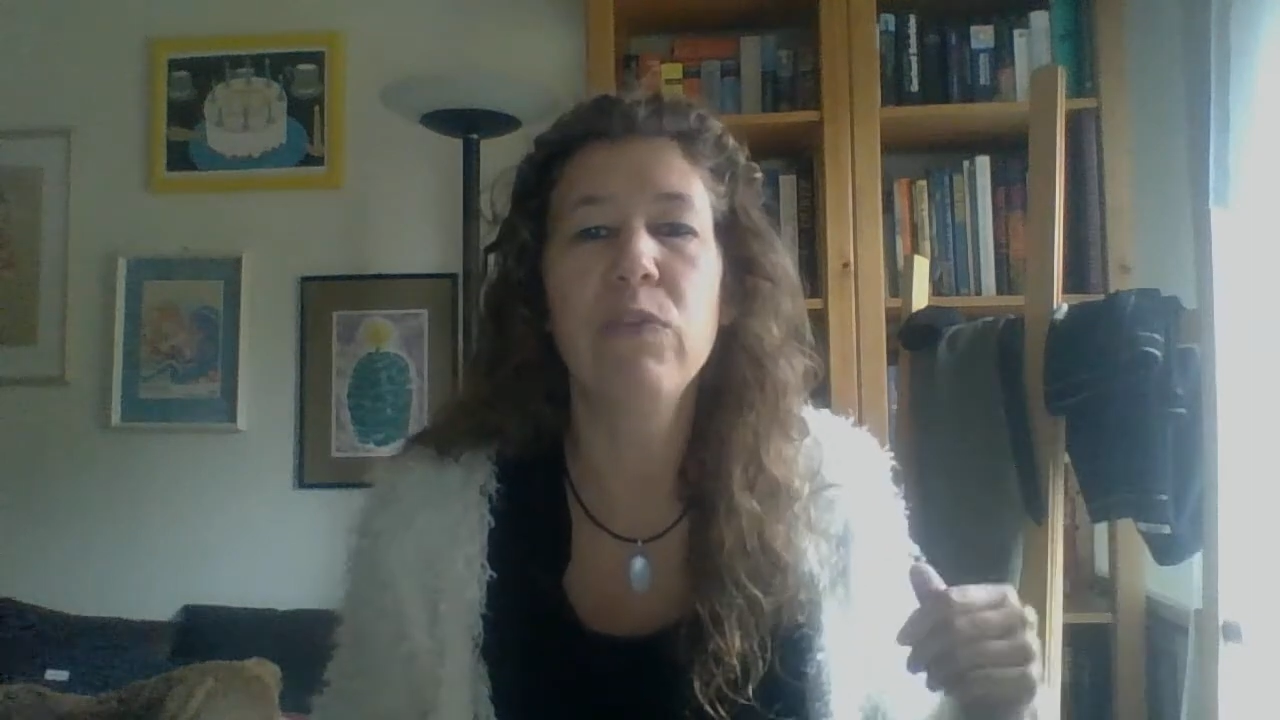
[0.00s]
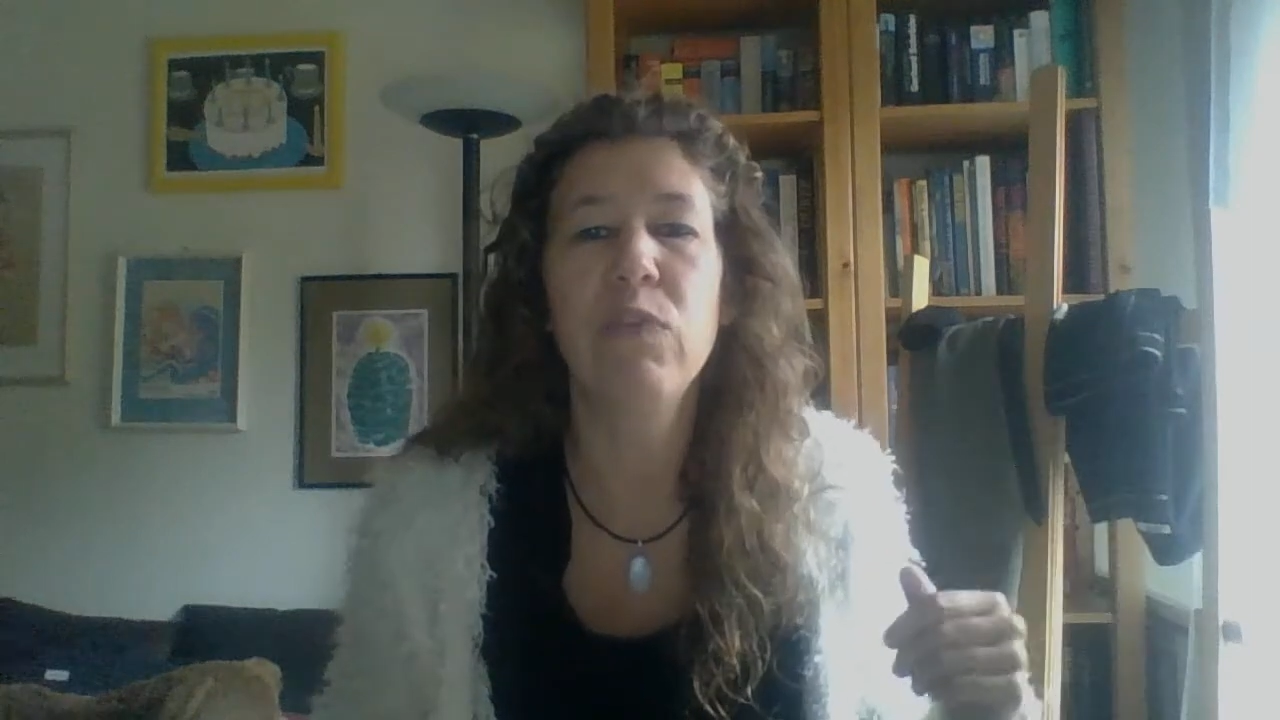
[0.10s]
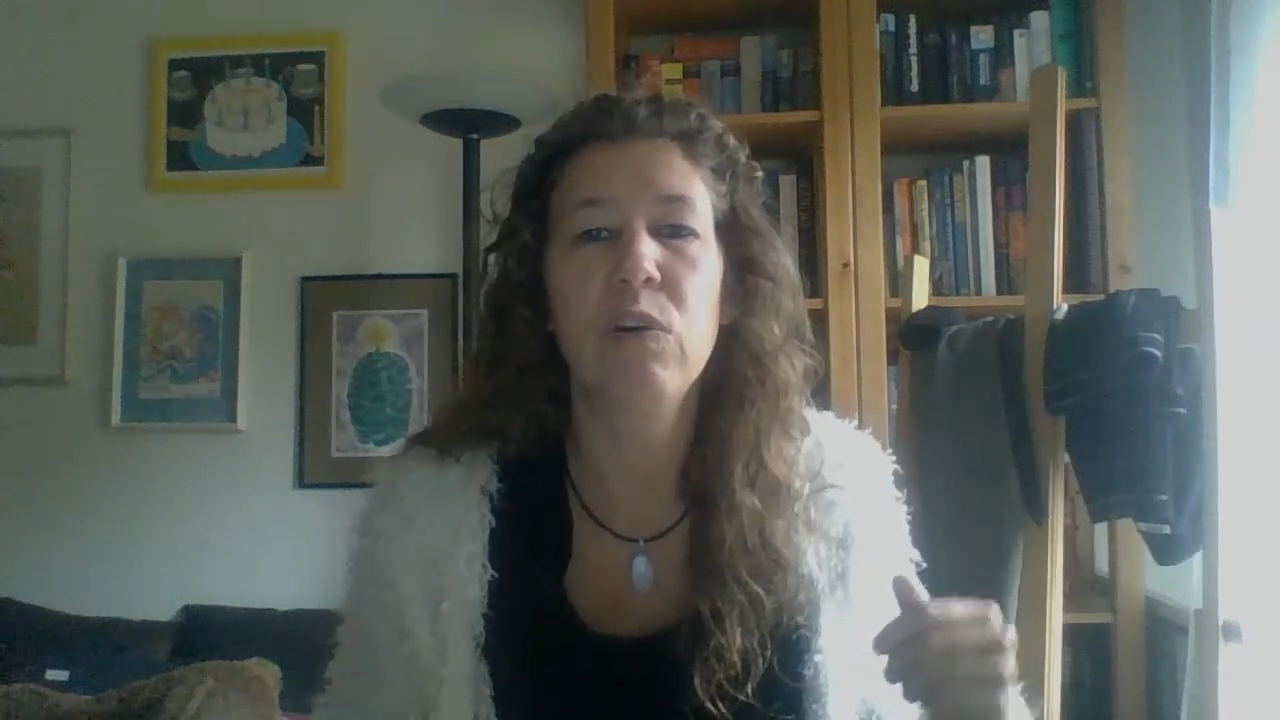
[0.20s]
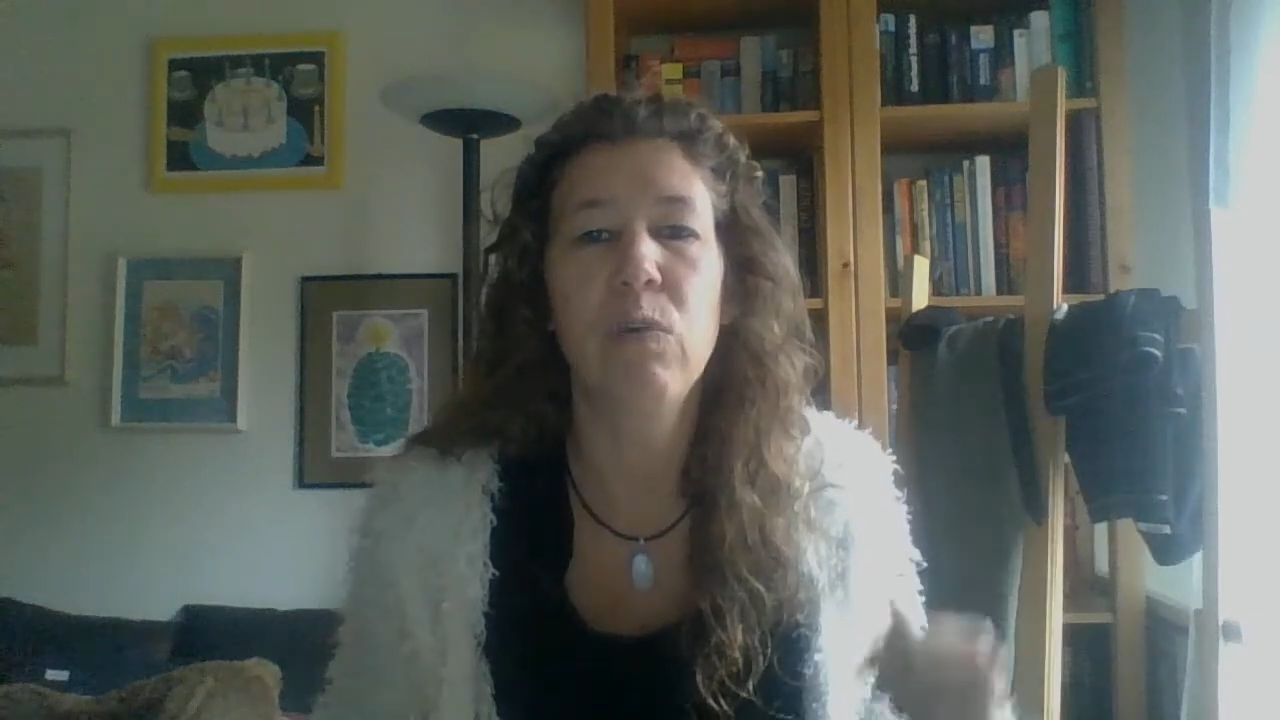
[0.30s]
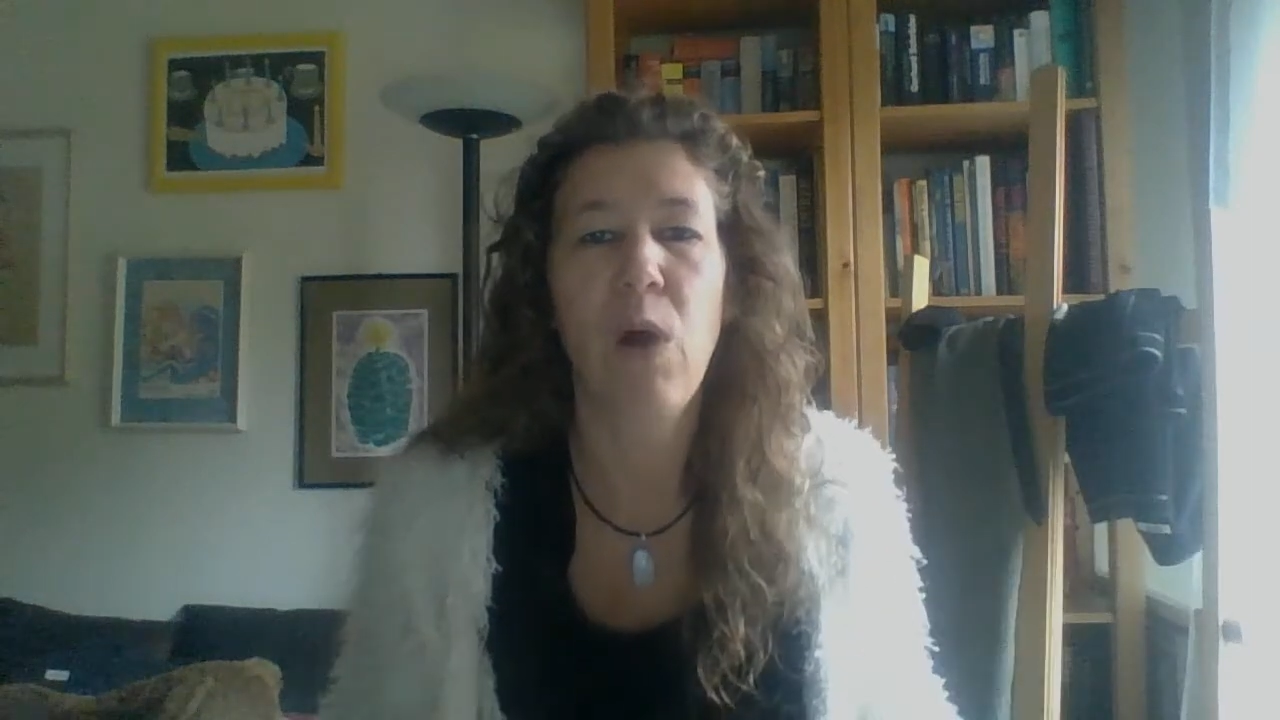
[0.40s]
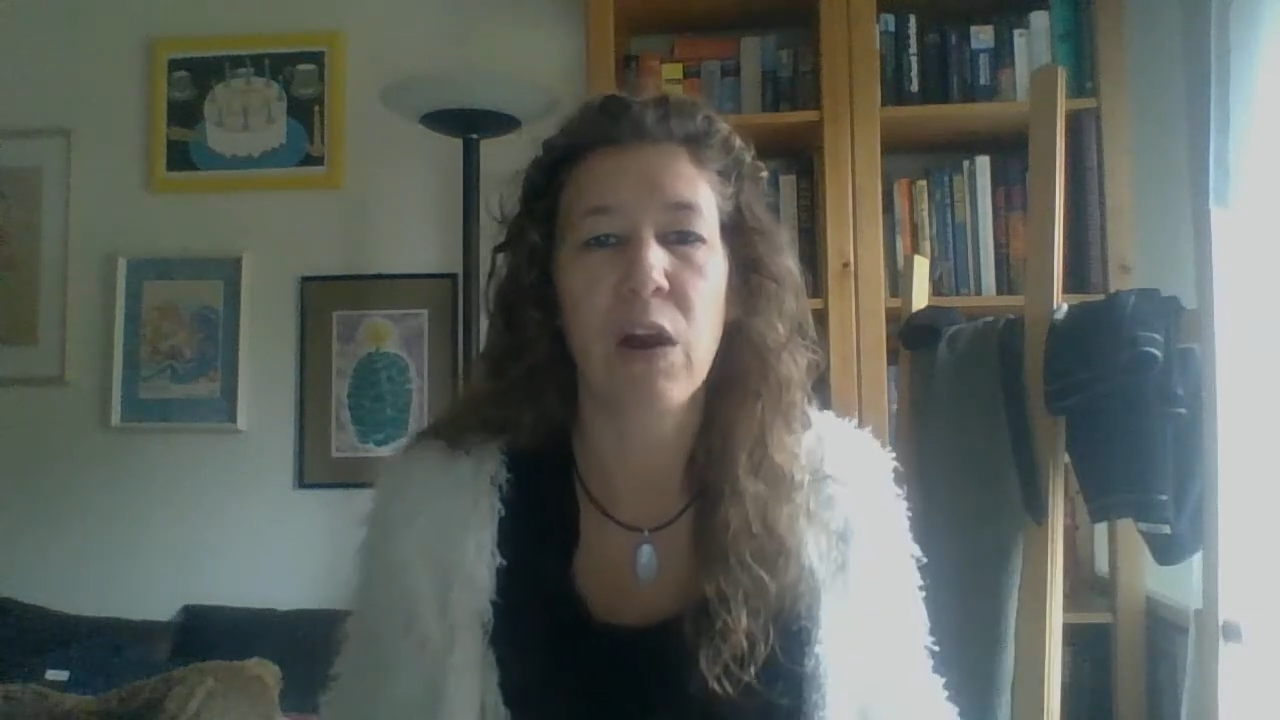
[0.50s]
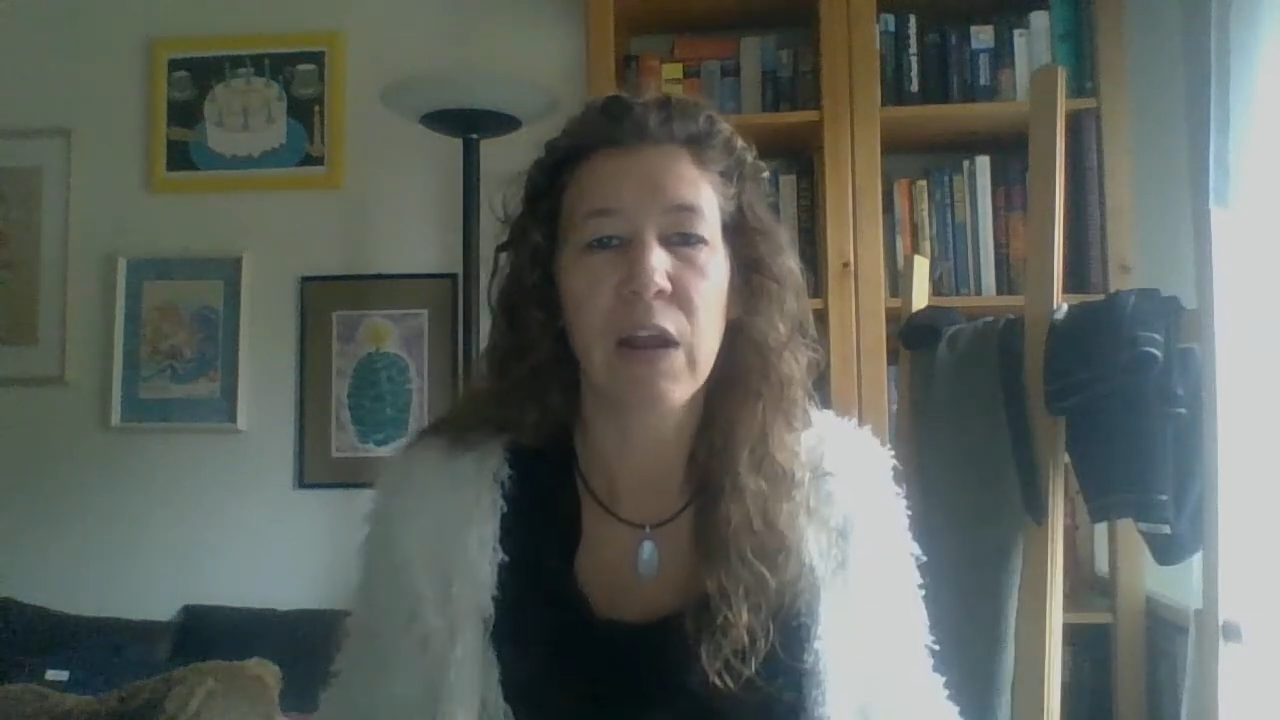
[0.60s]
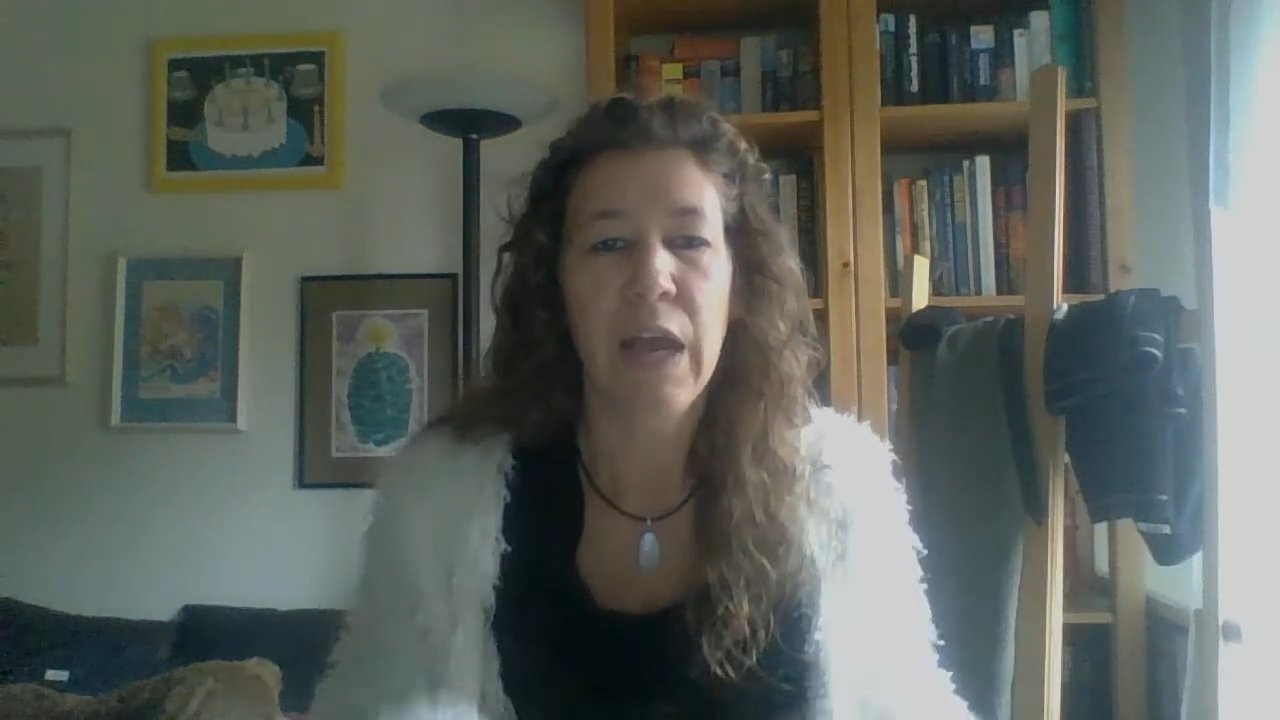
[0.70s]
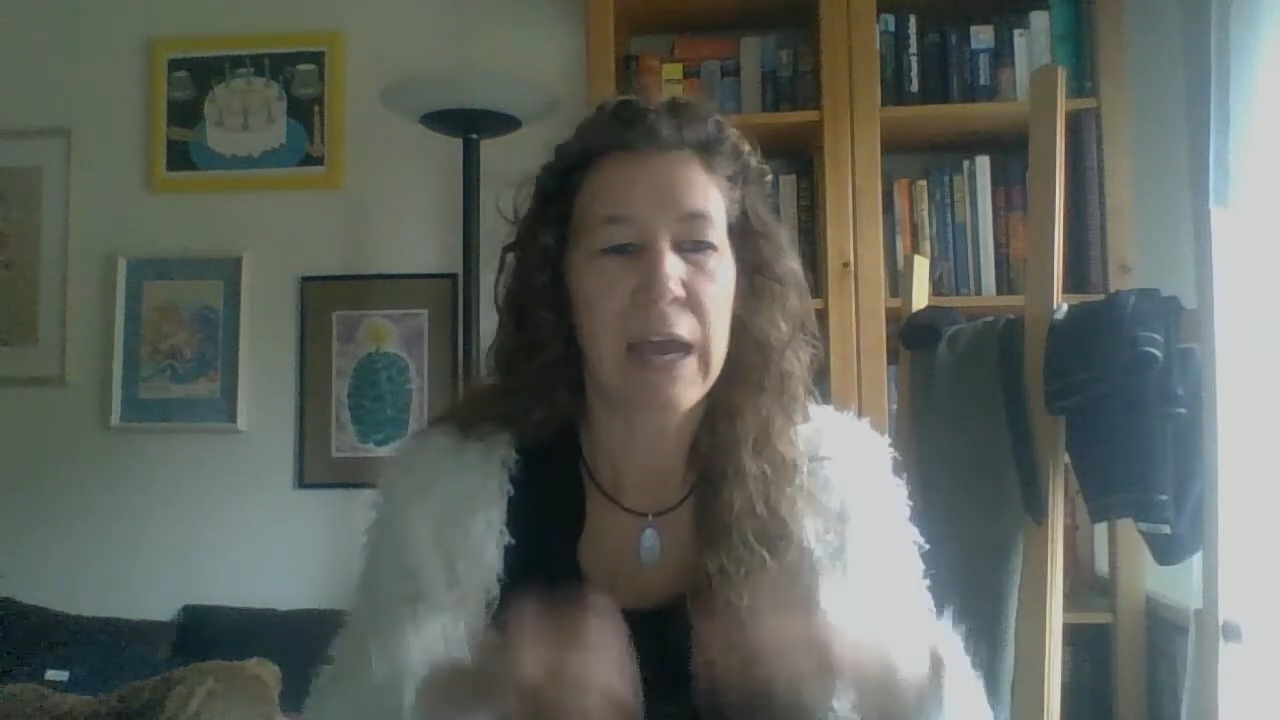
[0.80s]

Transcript: for a walk.